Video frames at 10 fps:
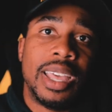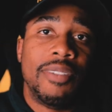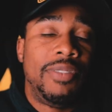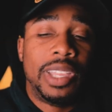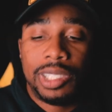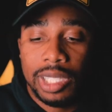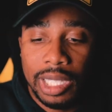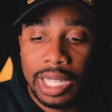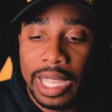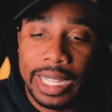
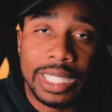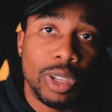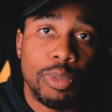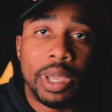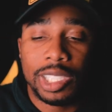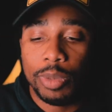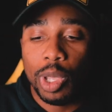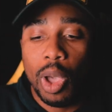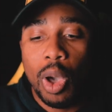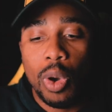eventually, like, that's going to mess up
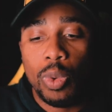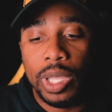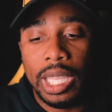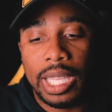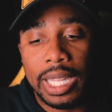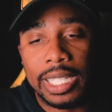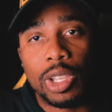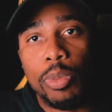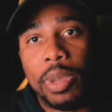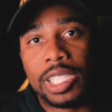your whole week, and it's
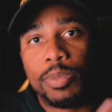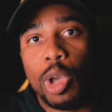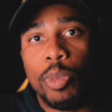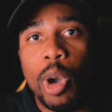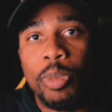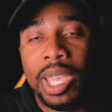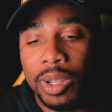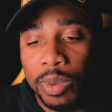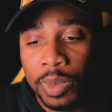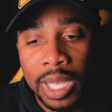going to mess up your
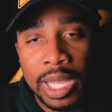momentum.